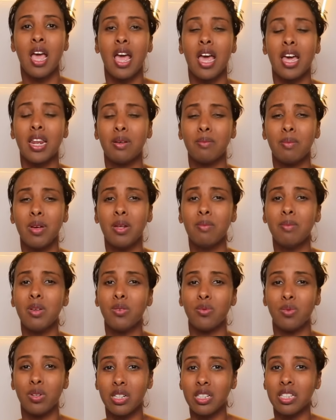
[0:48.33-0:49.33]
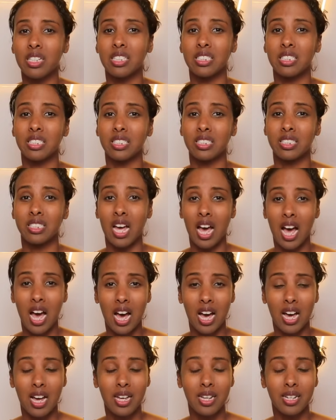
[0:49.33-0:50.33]
And it made me really
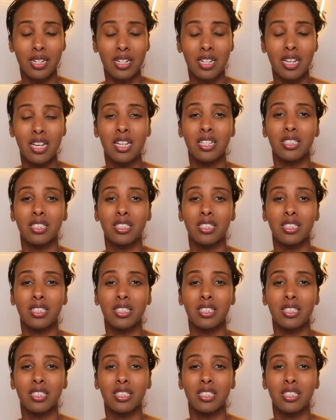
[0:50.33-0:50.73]
sad